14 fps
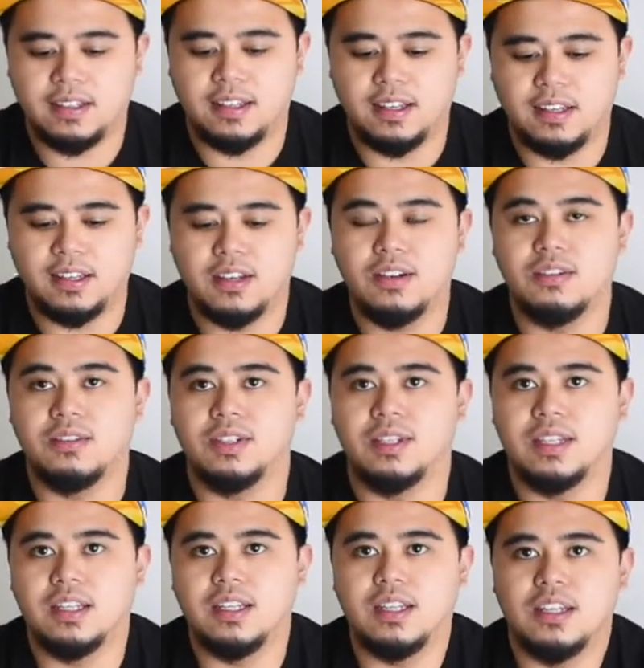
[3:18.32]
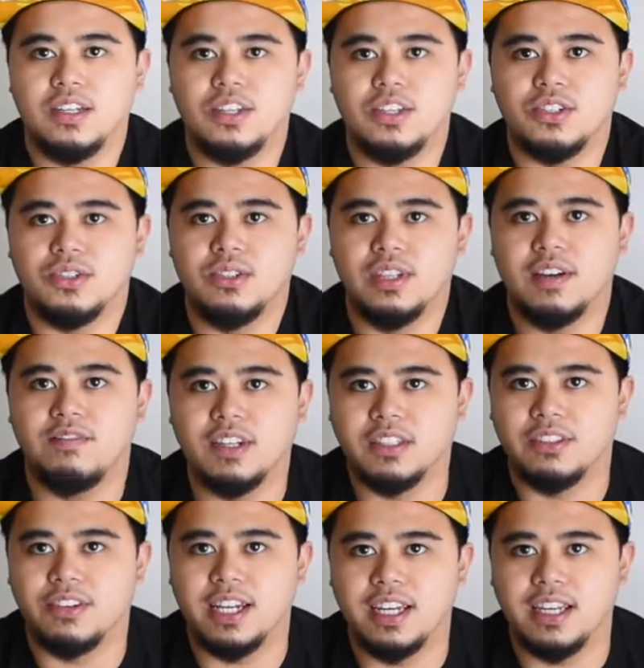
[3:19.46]
There you go. Shoe number
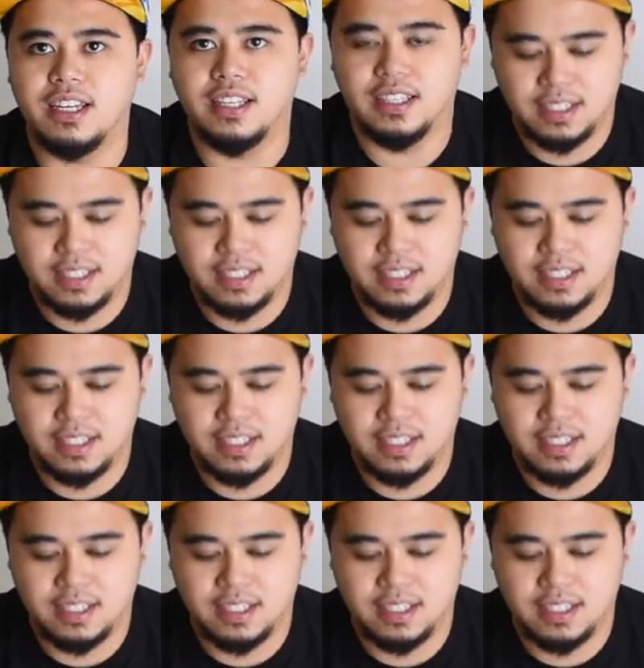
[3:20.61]
3.